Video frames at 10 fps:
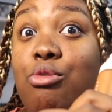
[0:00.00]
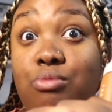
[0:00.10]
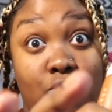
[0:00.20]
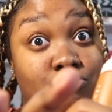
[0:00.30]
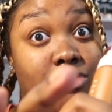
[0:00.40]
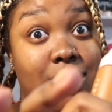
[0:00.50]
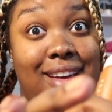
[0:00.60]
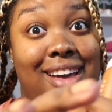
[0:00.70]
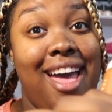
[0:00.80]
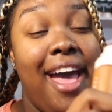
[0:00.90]
whoa.
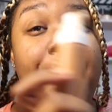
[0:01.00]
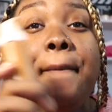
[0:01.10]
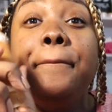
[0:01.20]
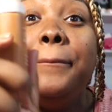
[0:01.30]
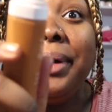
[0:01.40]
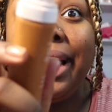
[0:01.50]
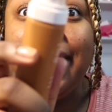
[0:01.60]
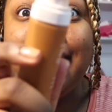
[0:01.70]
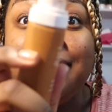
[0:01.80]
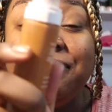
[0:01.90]
But